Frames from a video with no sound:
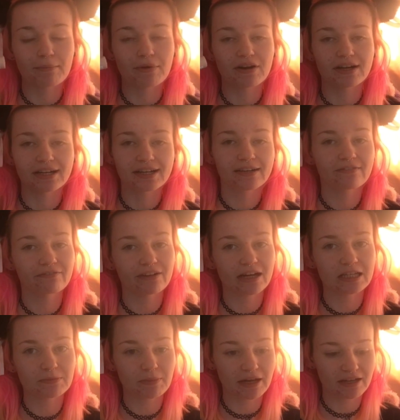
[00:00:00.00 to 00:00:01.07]
my
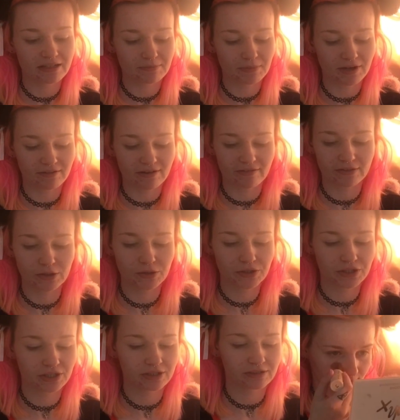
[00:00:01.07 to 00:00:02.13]
Fast Base by
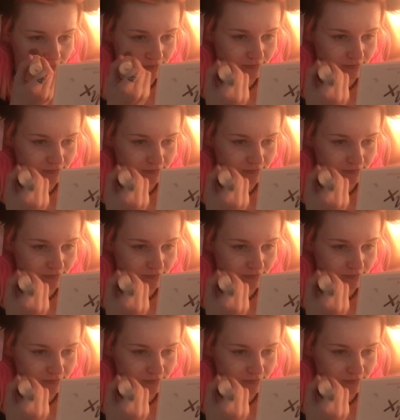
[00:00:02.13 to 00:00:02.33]
Revolution.